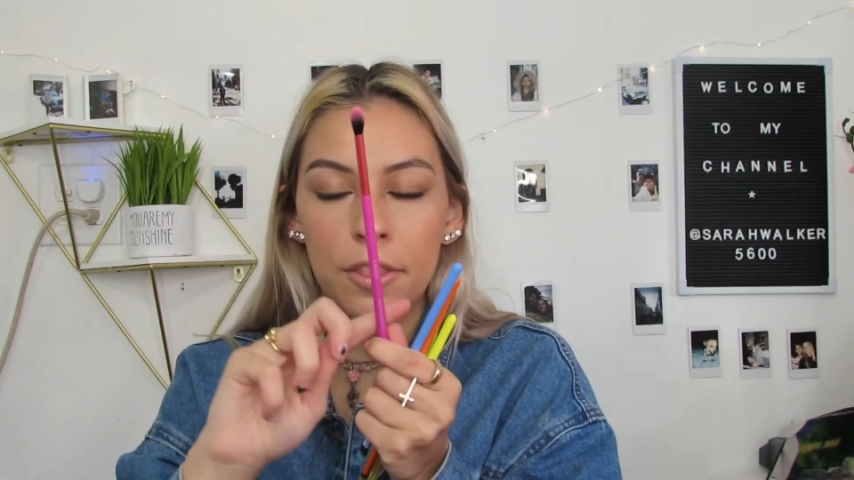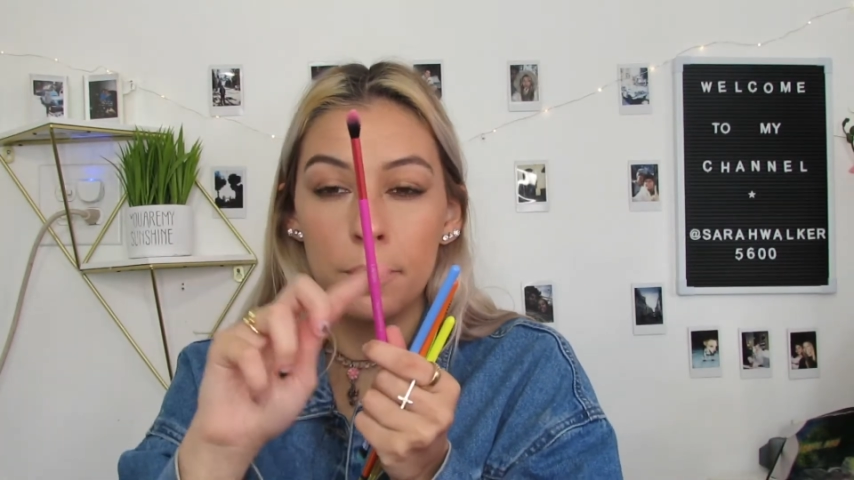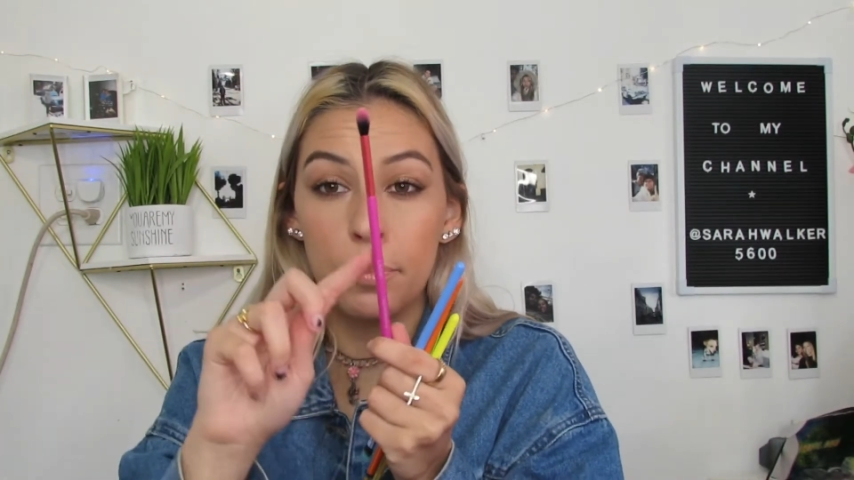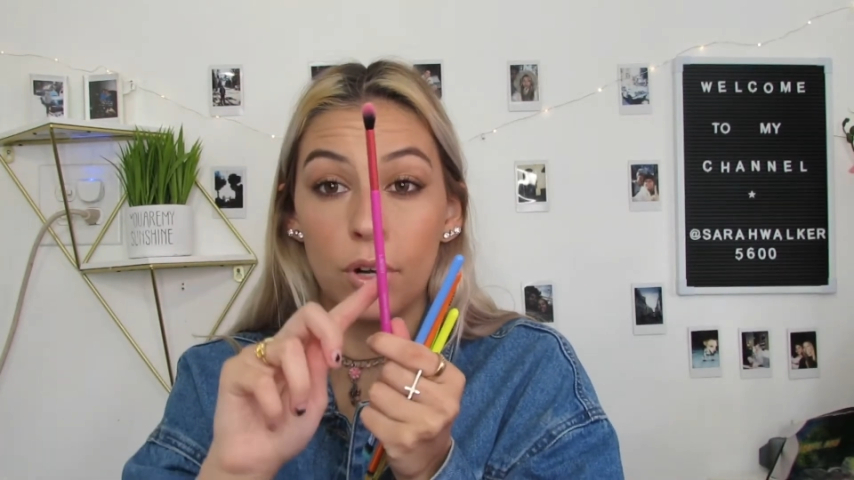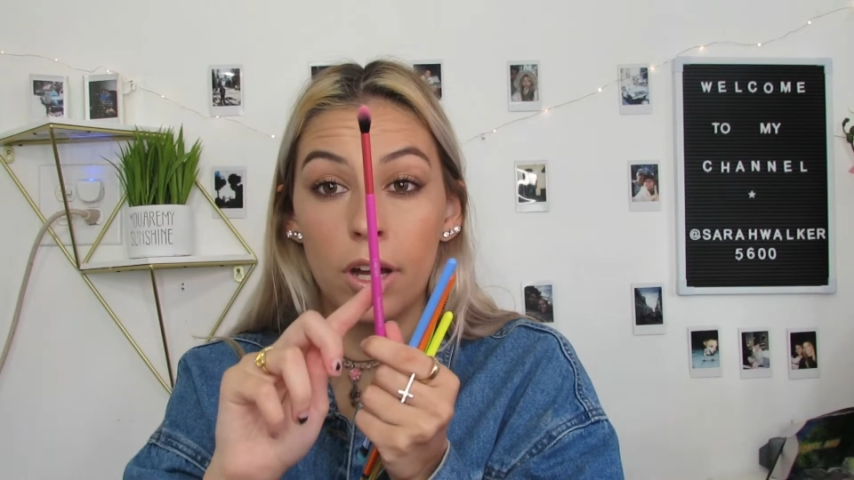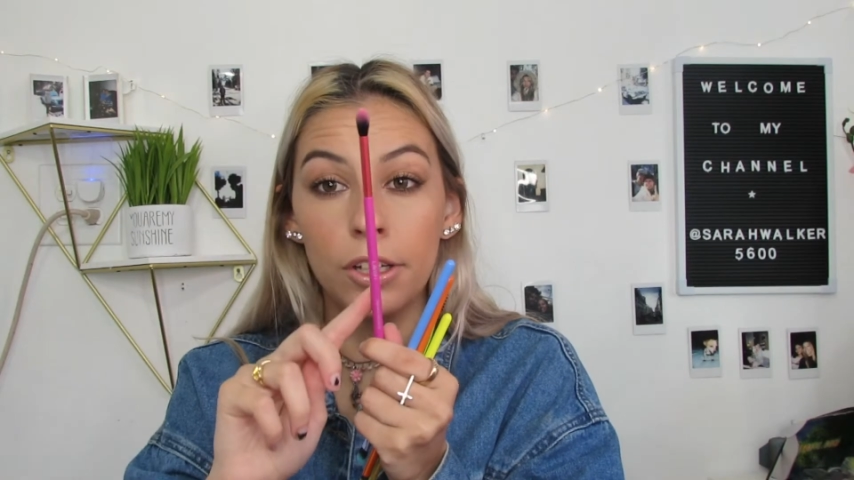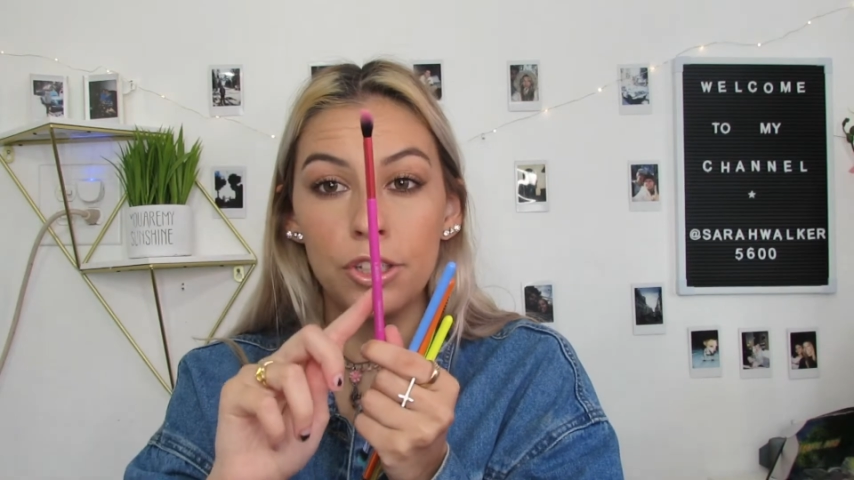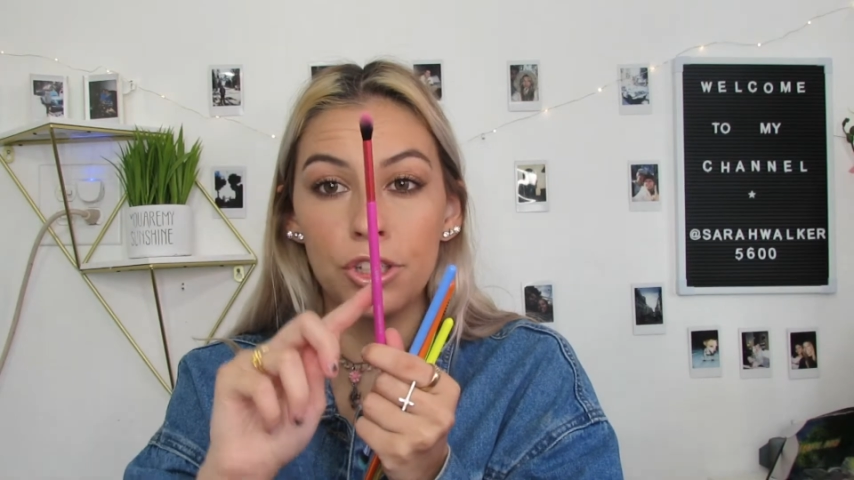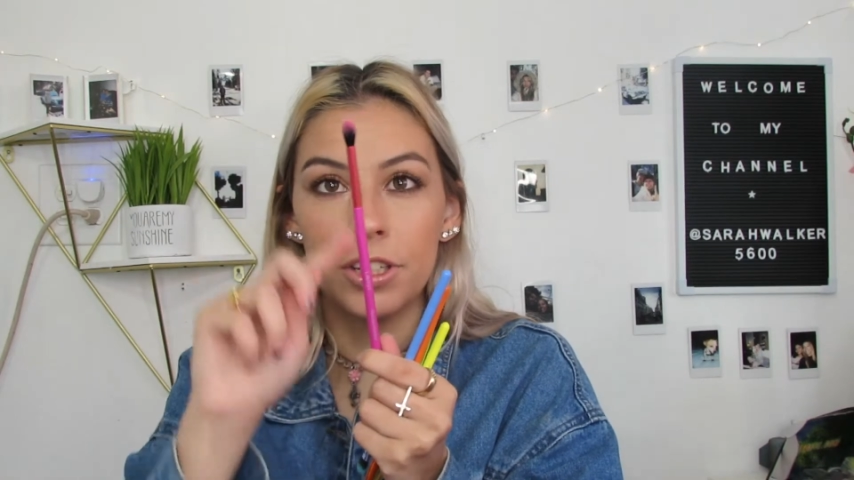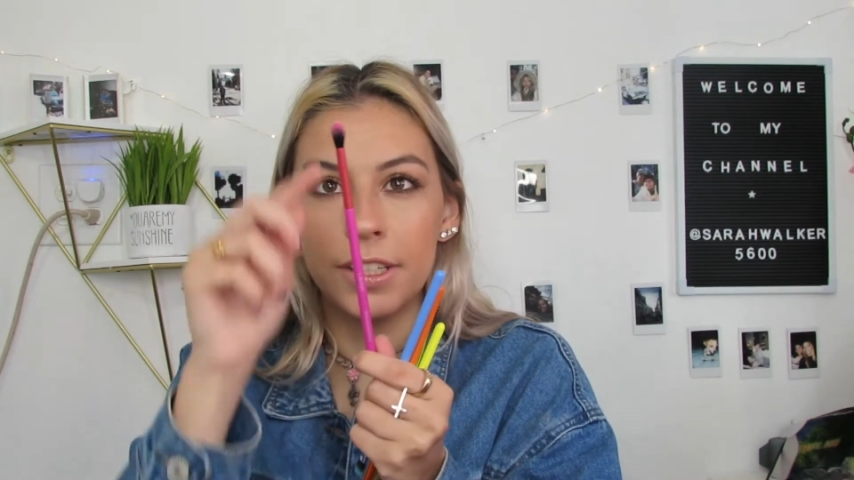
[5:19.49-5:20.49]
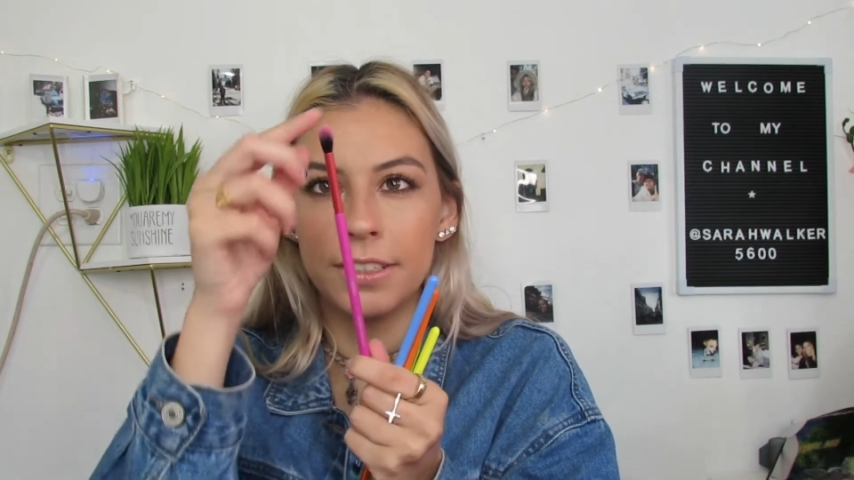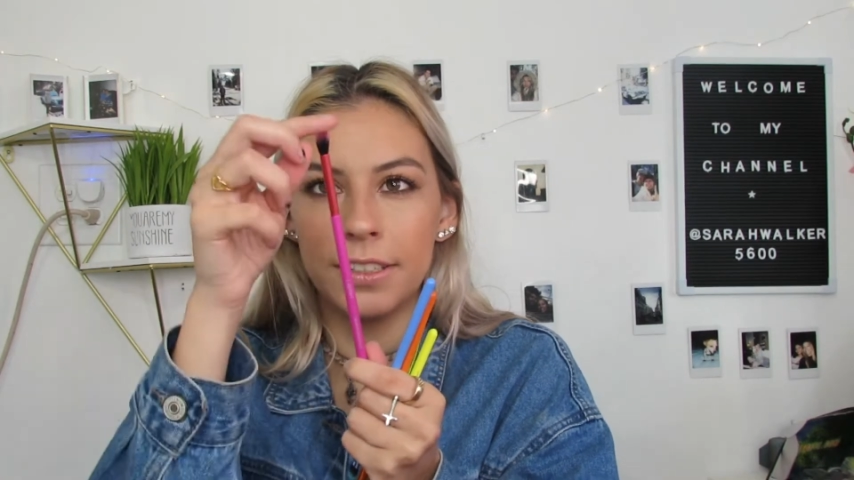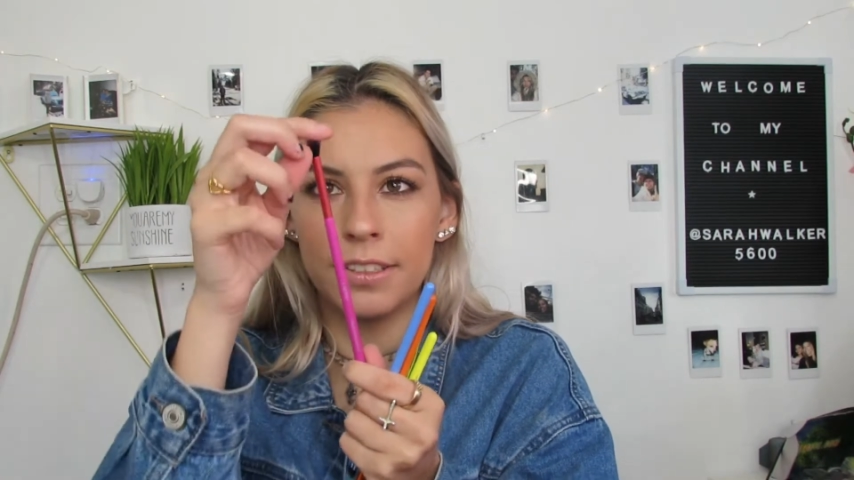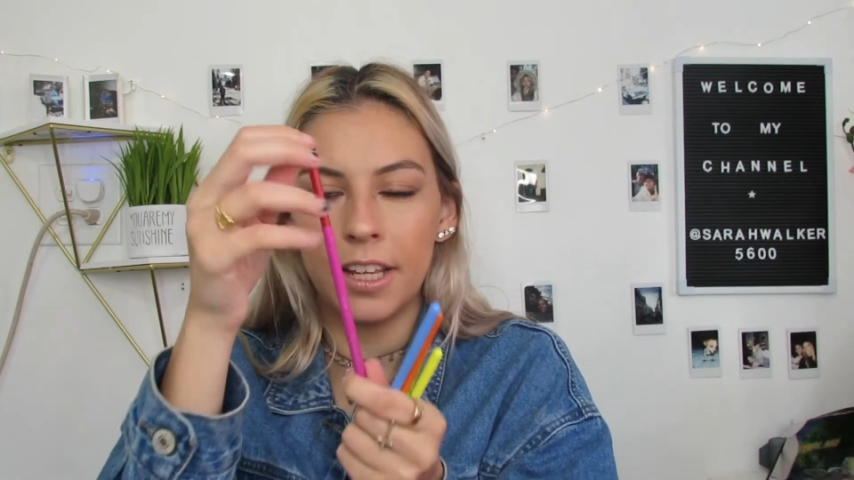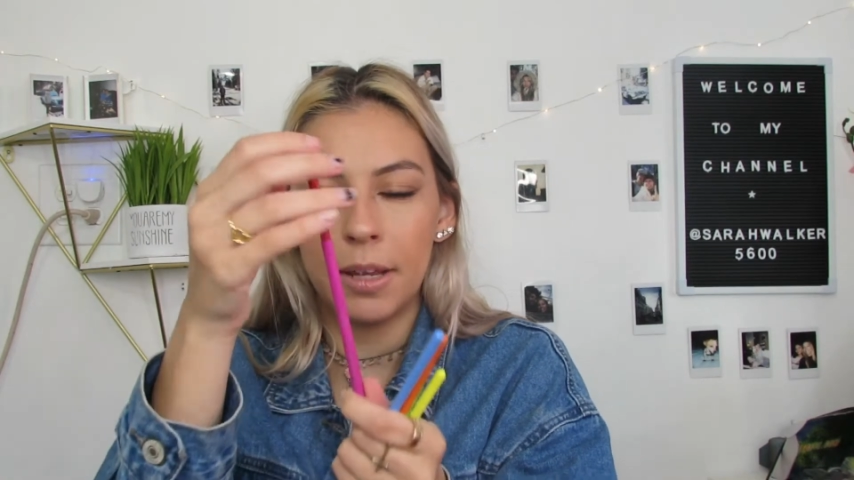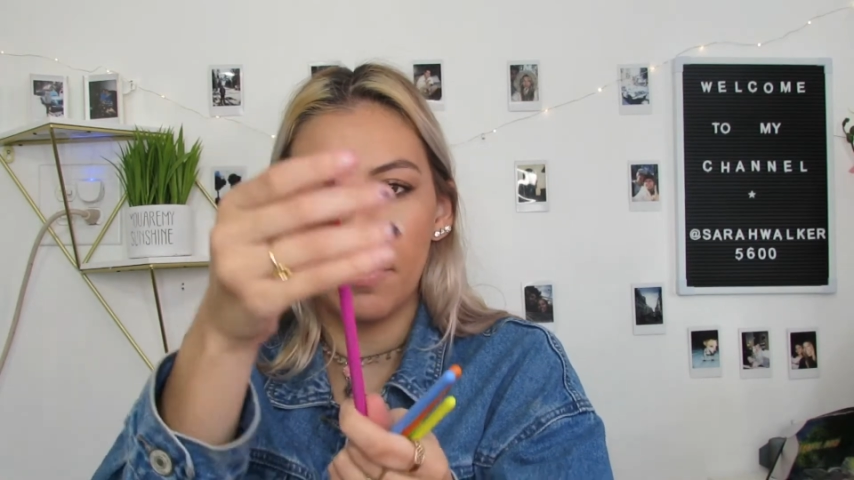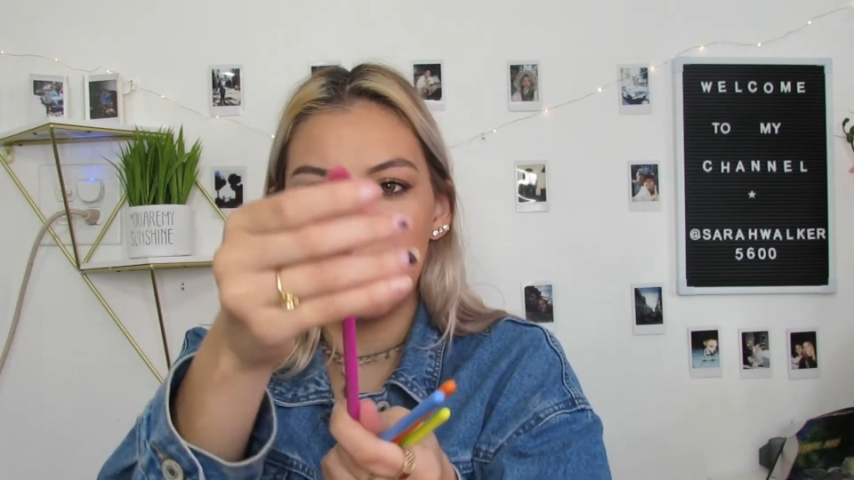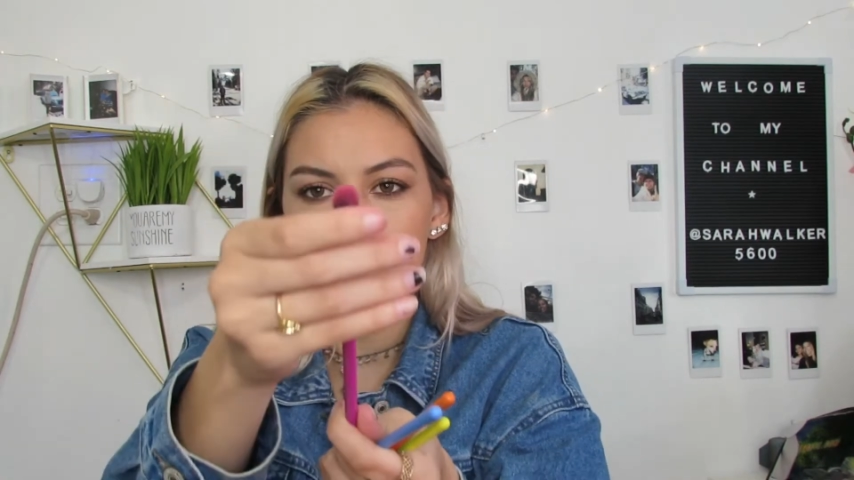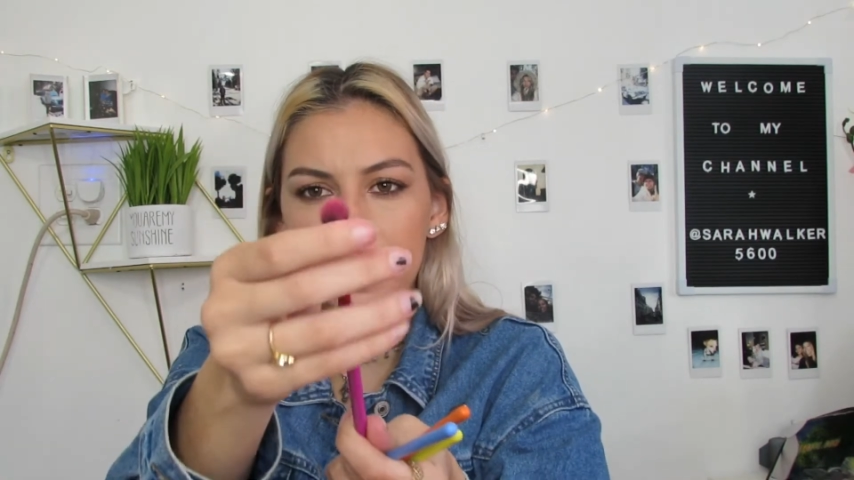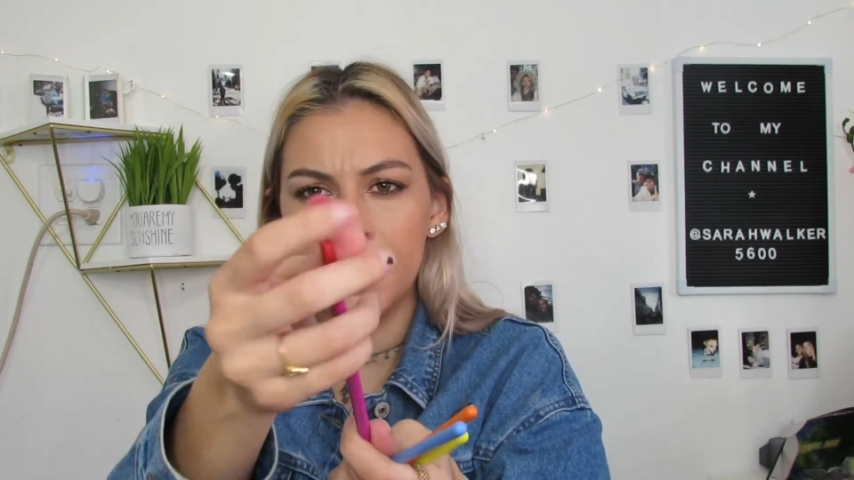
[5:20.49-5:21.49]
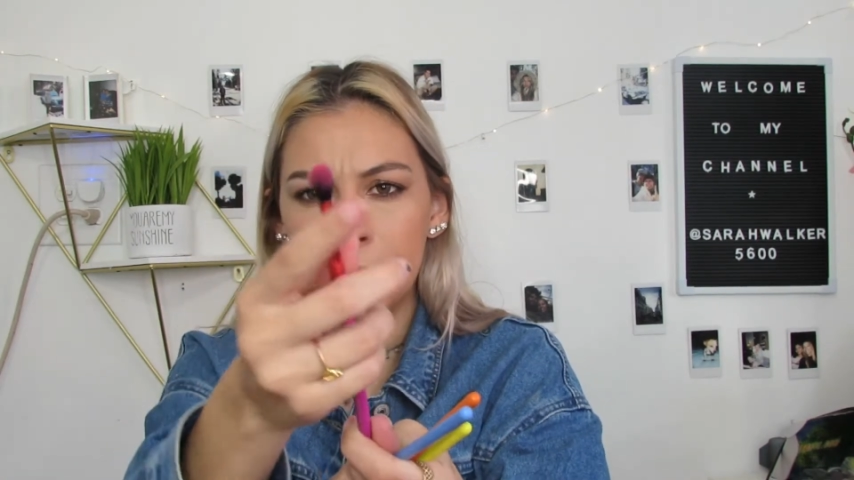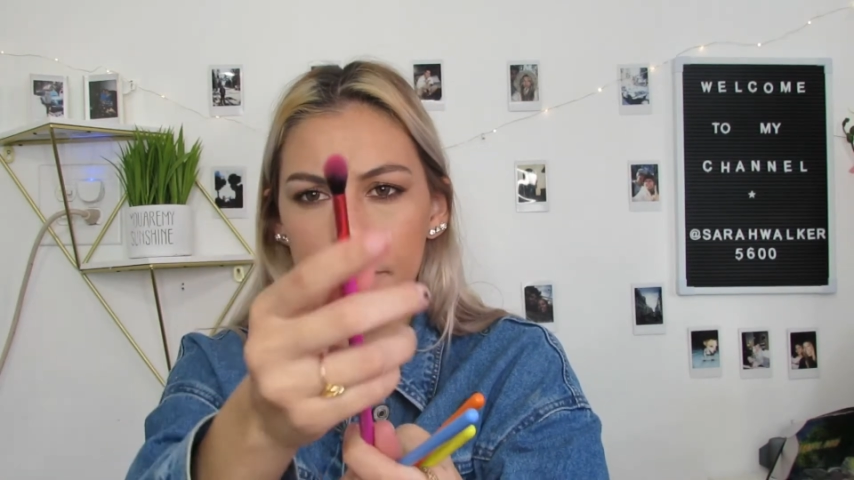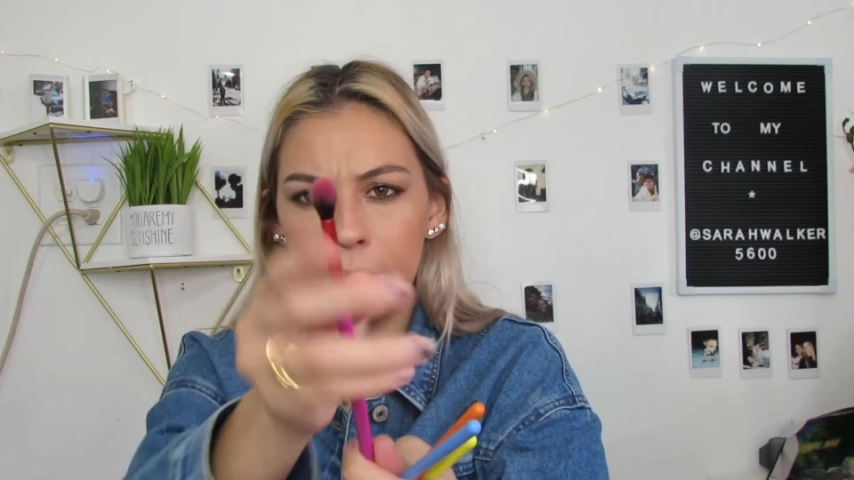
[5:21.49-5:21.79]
the brush is the same on the tip.